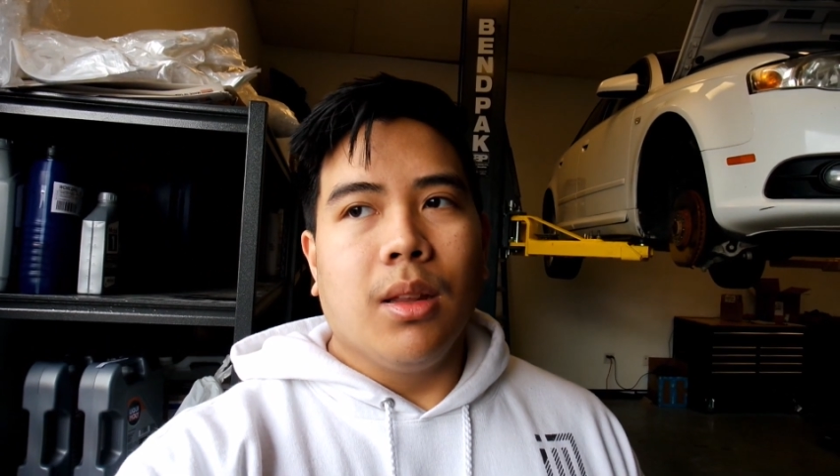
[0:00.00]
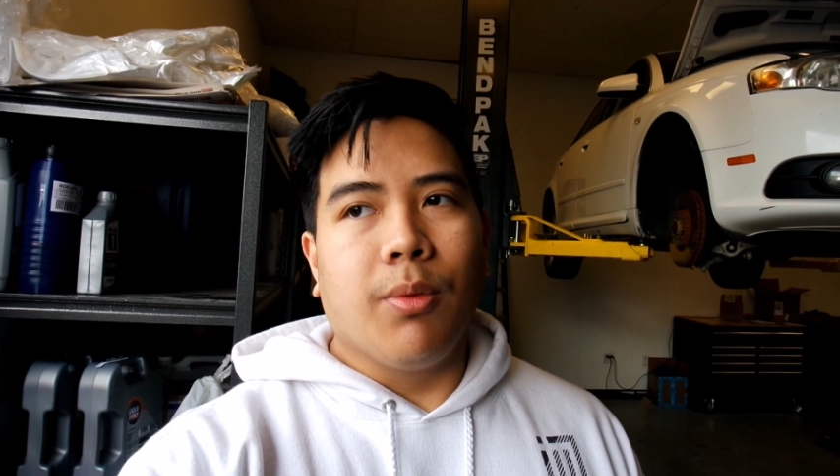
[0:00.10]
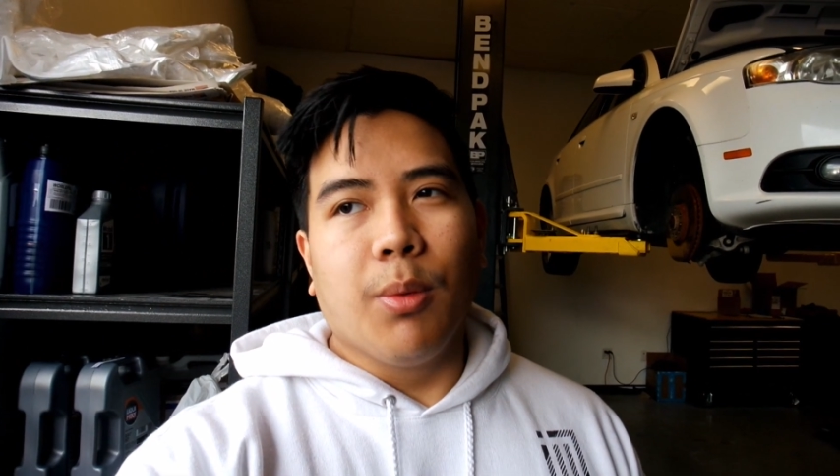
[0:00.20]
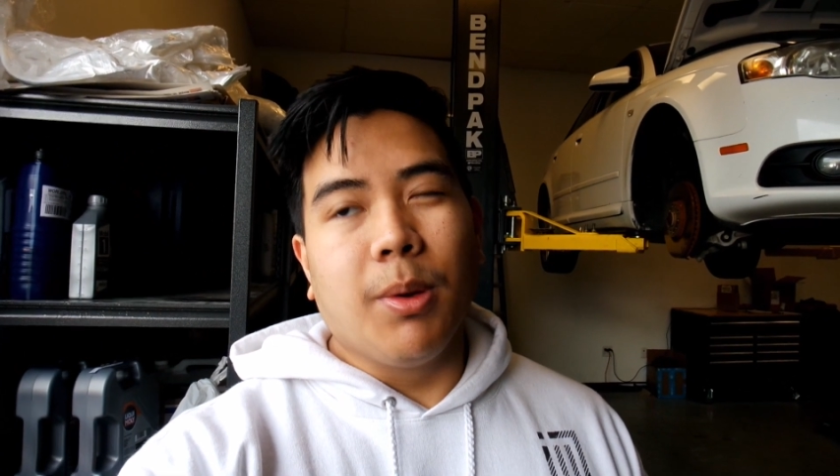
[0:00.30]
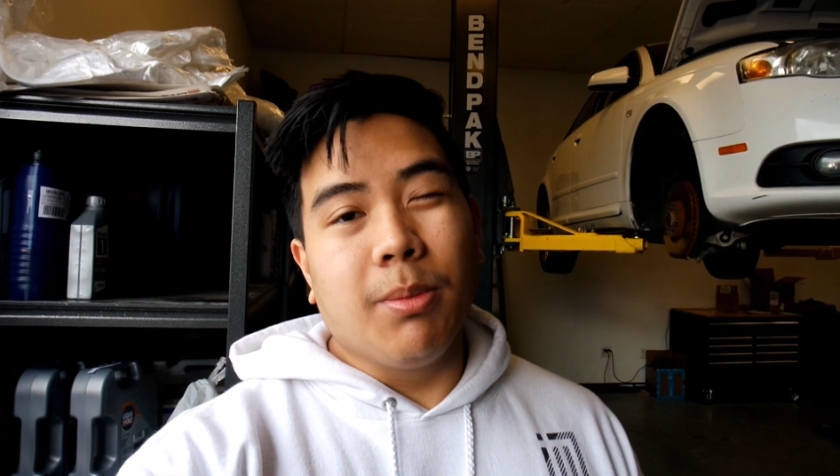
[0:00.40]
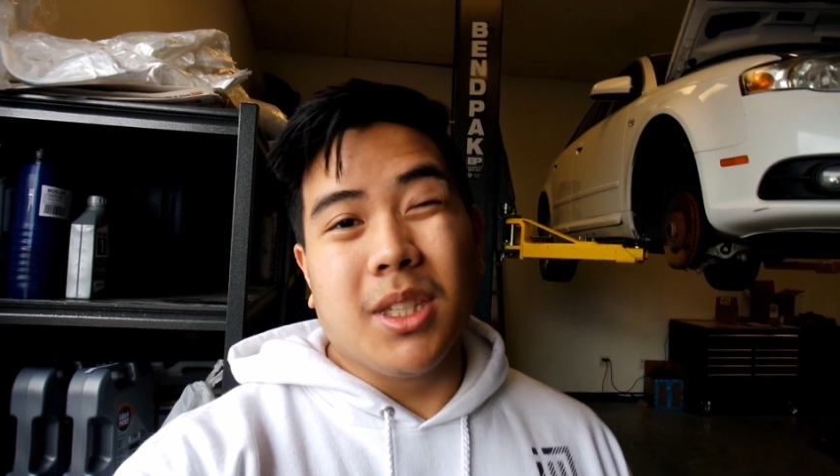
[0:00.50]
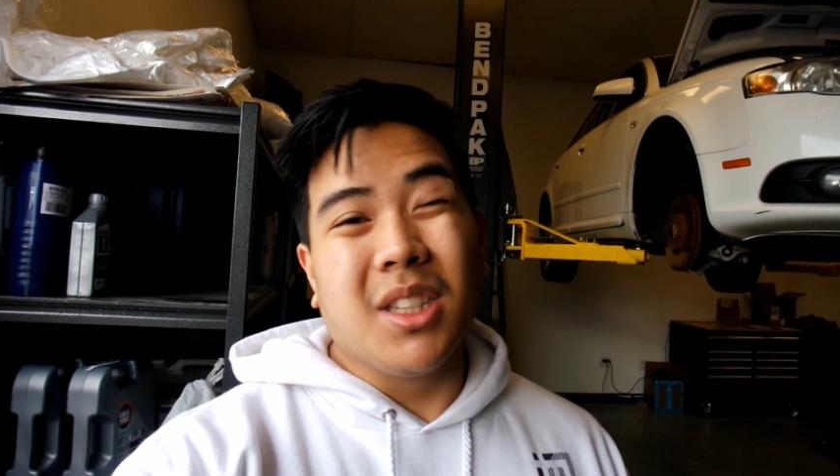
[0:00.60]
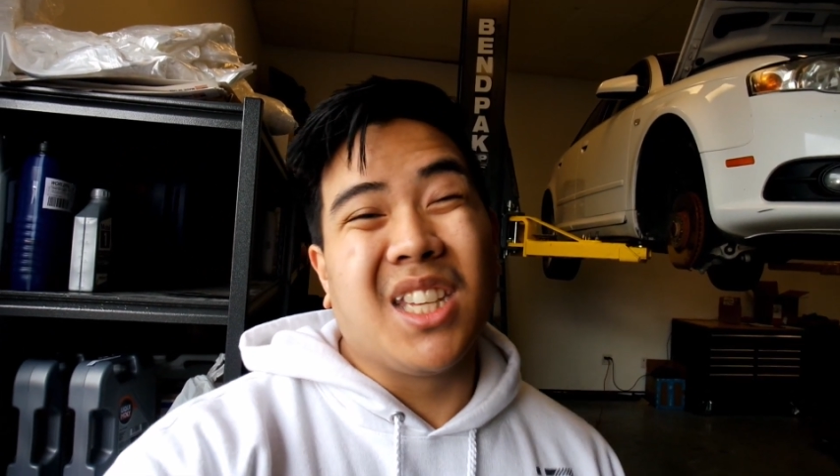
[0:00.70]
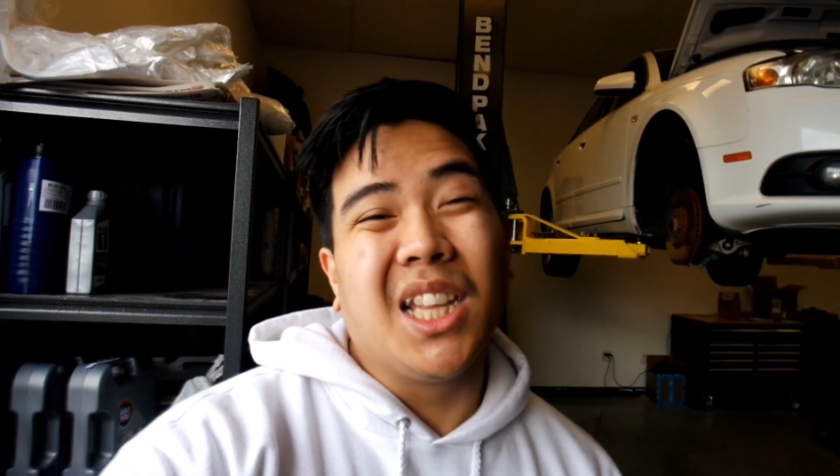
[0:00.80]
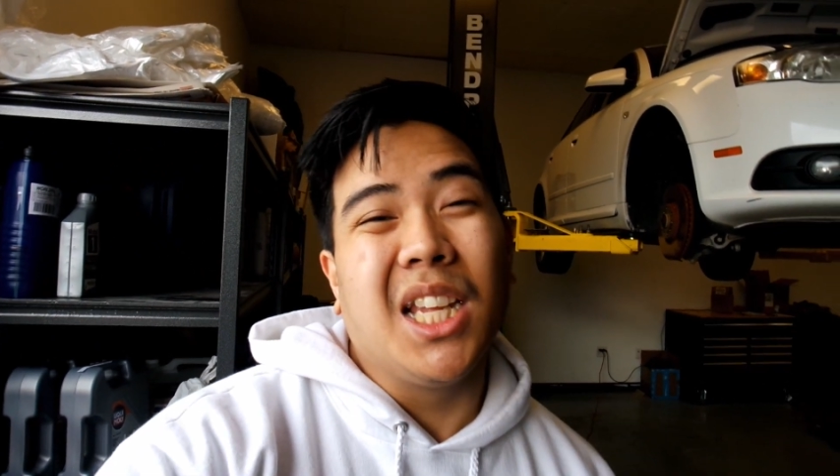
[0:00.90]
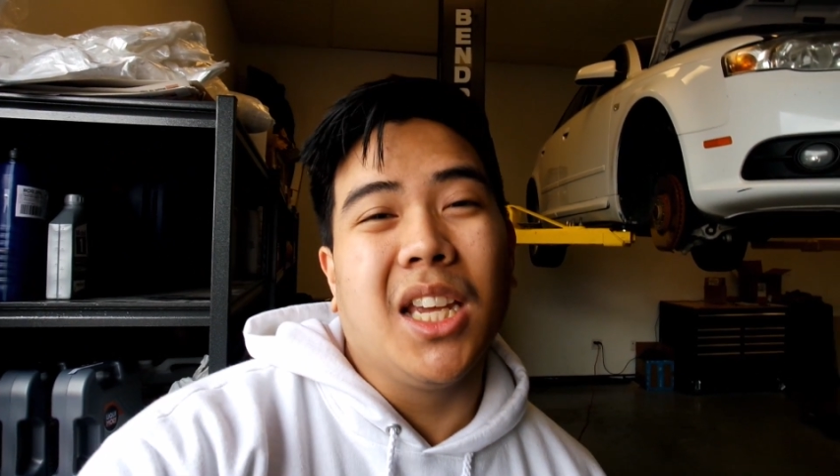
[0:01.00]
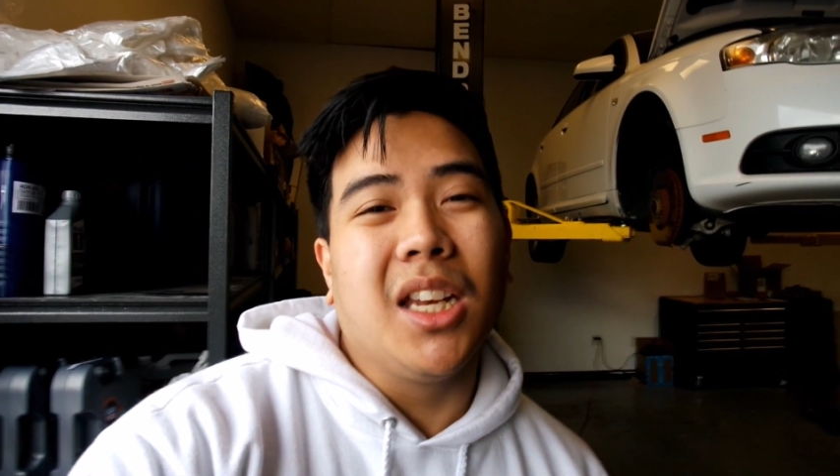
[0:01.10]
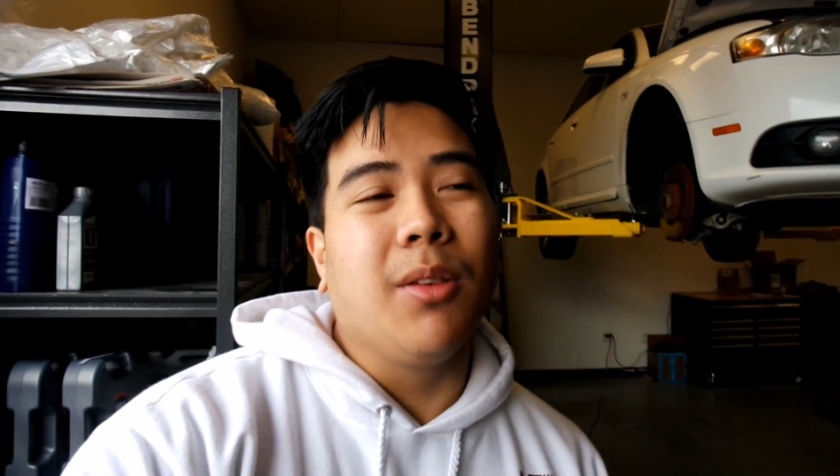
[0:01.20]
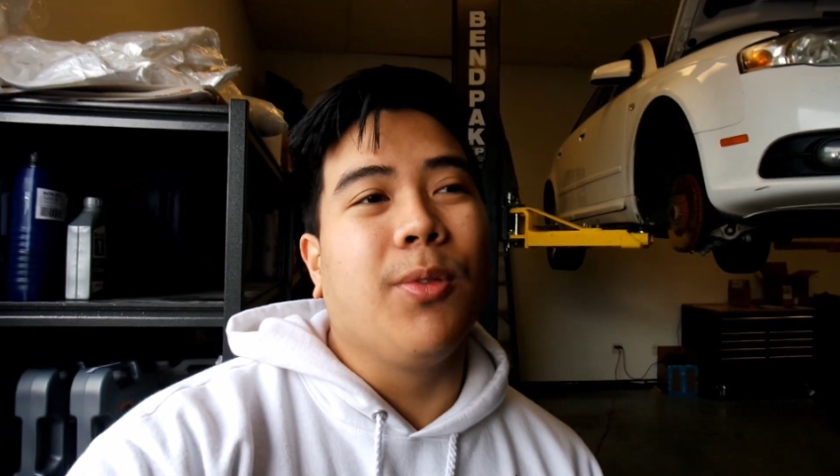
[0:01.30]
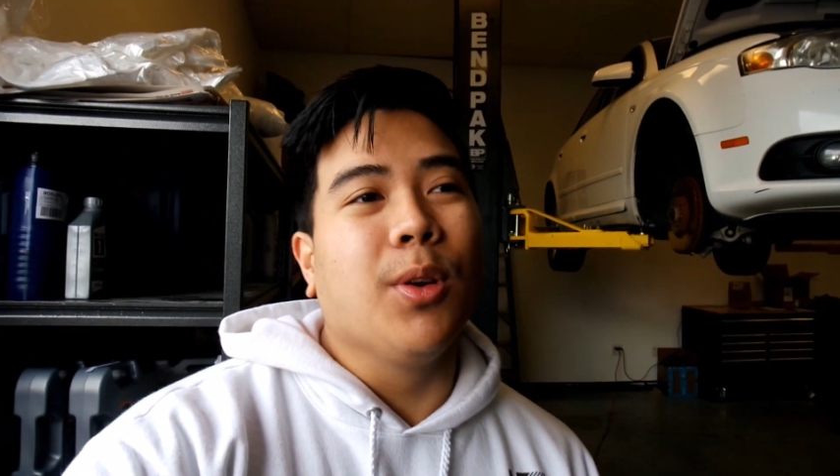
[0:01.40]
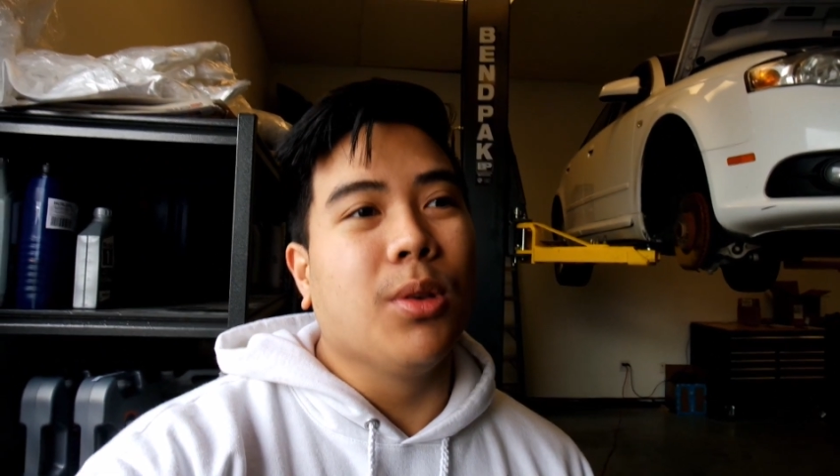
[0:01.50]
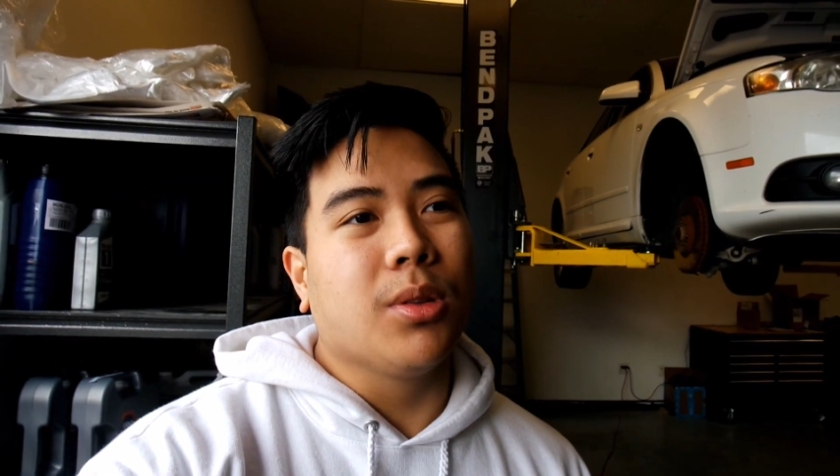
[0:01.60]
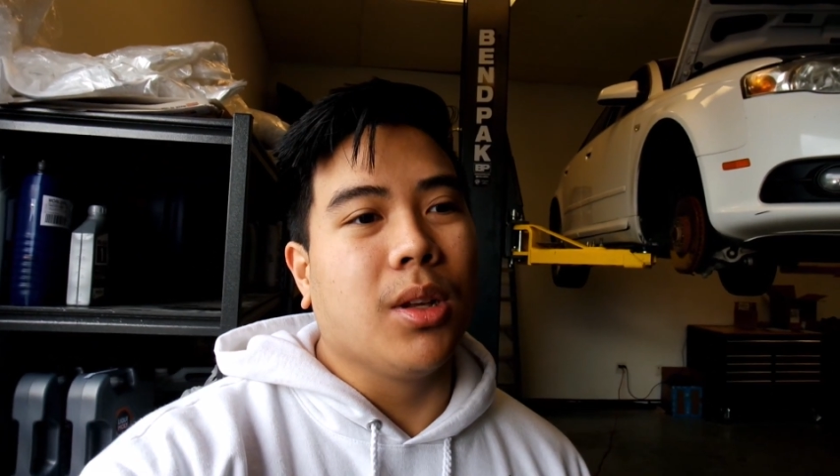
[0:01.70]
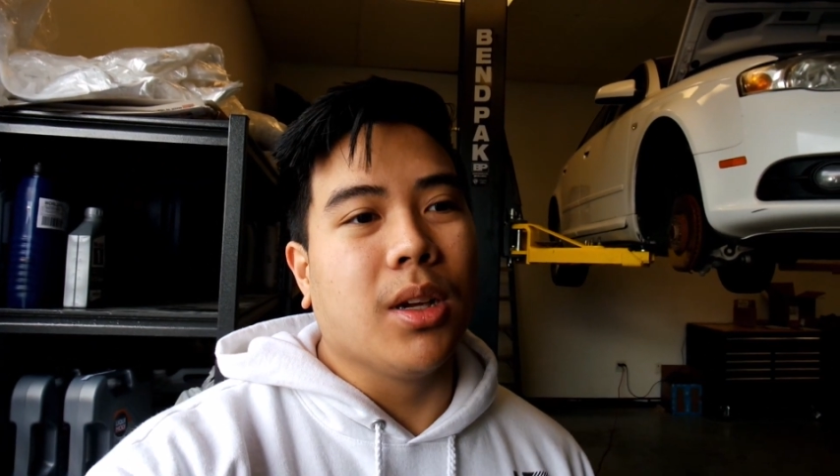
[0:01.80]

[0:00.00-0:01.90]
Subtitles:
the fuel pump isn't sending any fuel to